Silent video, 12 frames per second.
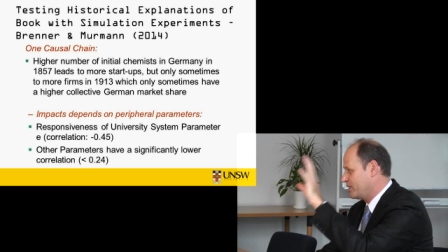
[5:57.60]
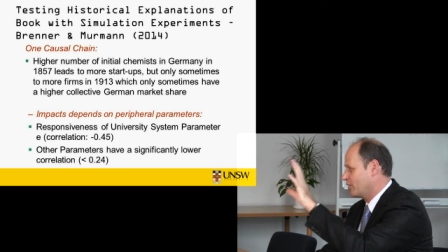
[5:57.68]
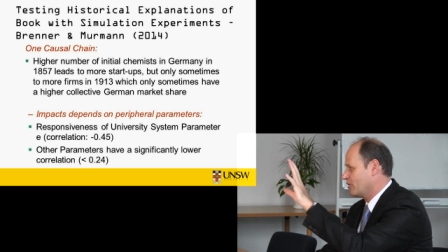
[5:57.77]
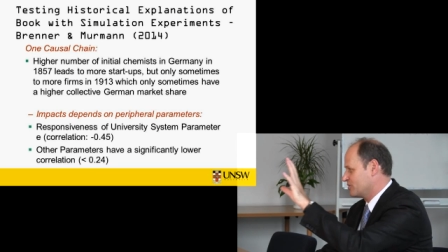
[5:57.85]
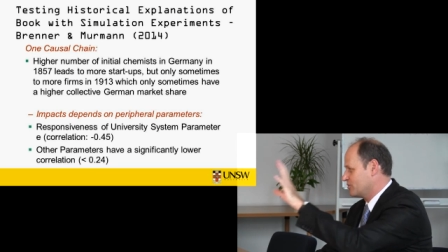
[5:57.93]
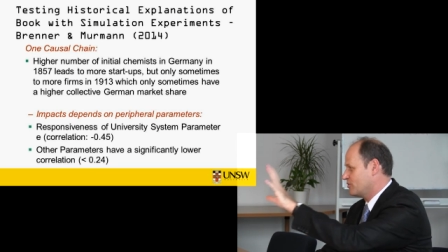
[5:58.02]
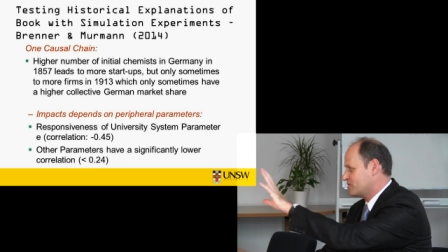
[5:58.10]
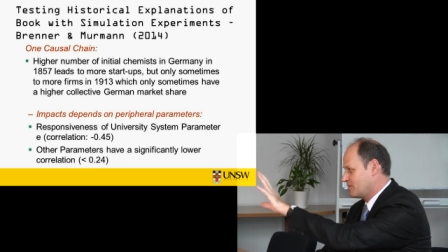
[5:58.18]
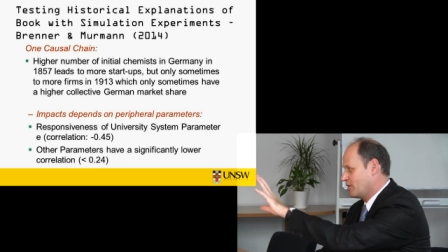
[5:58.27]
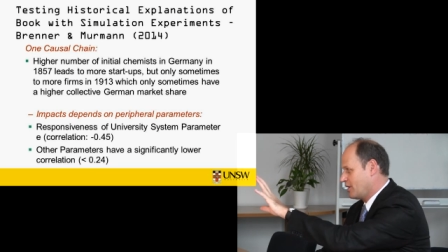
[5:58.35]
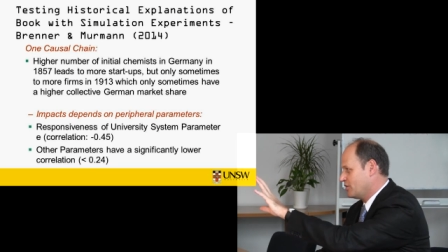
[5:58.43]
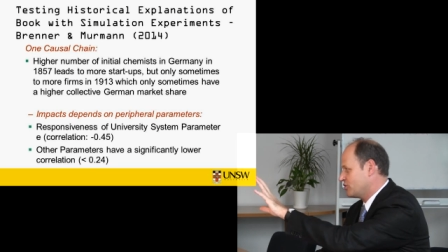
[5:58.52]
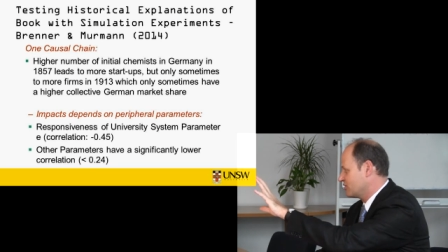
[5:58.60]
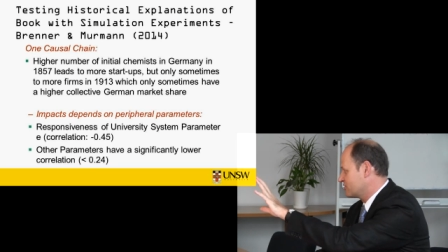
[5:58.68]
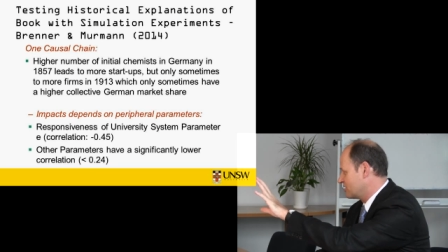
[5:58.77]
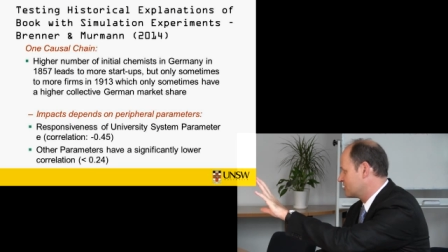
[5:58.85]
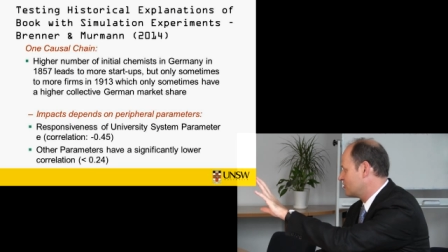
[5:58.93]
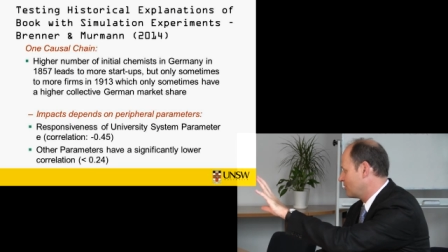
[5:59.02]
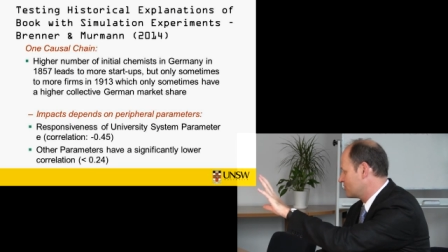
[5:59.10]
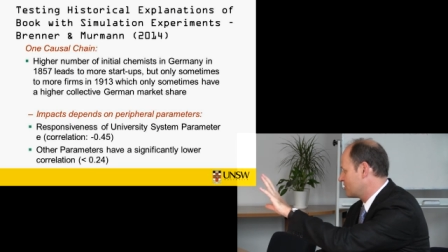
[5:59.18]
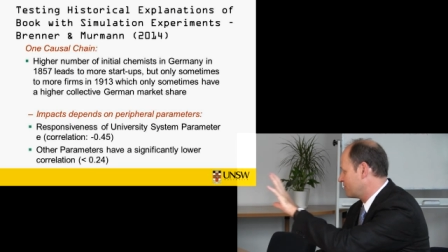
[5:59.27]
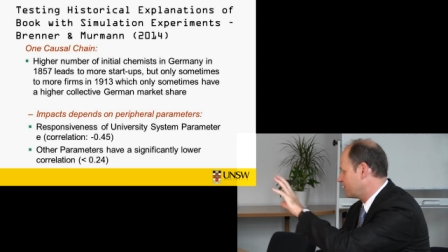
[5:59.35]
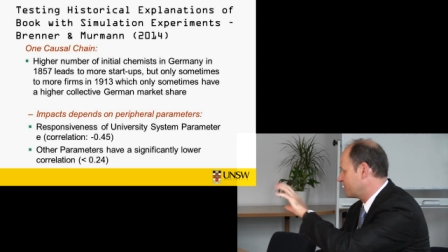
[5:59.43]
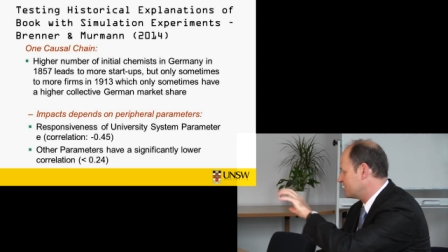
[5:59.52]
we can also do simulations in terms
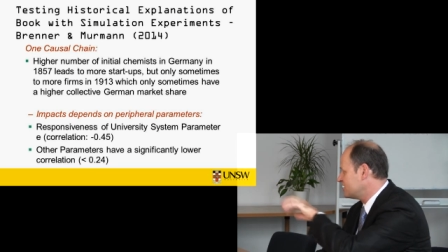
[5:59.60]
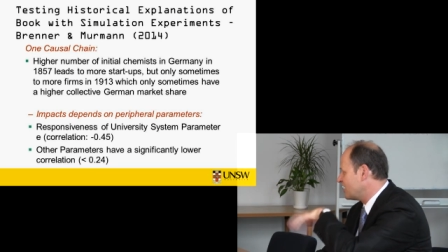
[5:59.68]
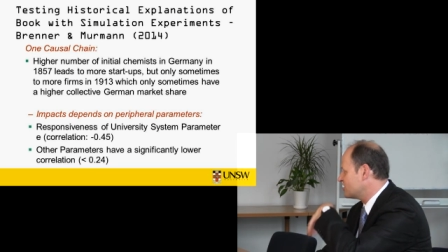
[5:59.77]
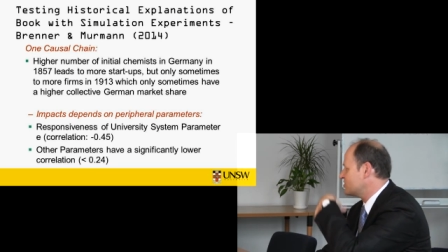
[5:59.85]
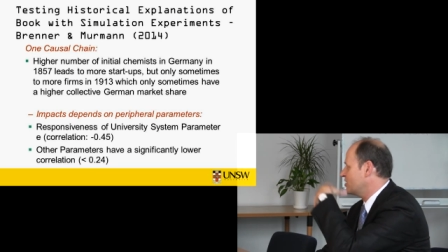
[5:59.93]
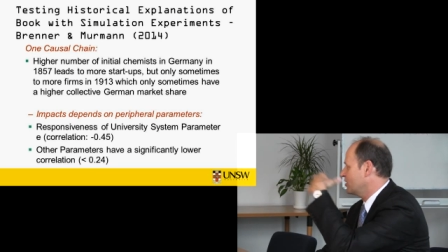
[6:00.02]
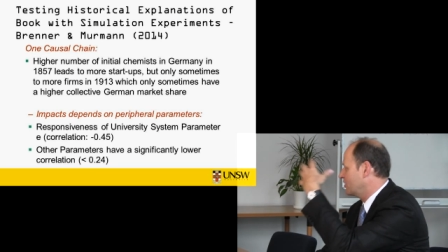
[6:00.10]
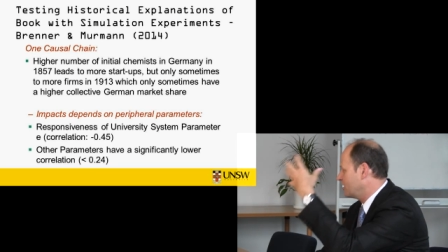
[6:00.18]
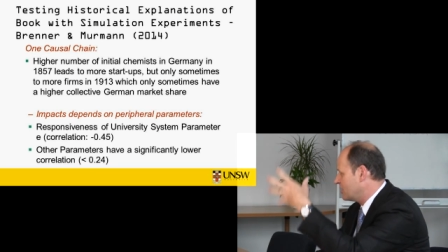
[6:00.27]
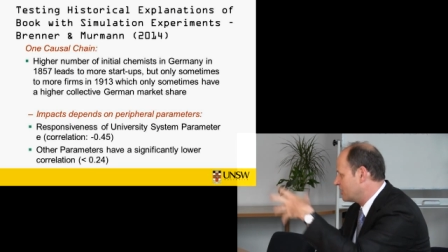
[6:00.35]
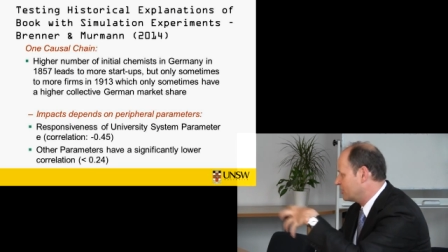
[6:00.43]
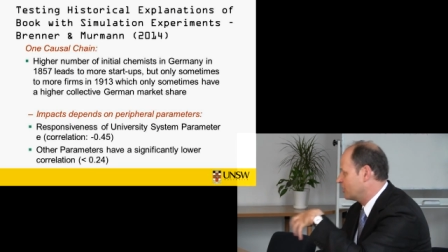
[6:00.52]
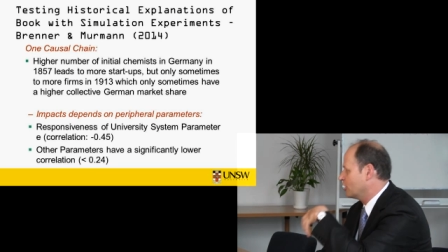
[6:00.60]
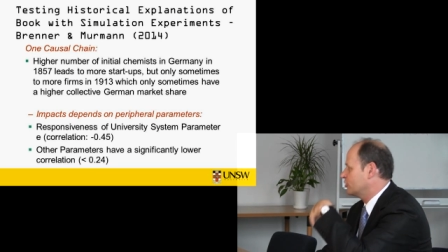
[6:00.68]
of testing the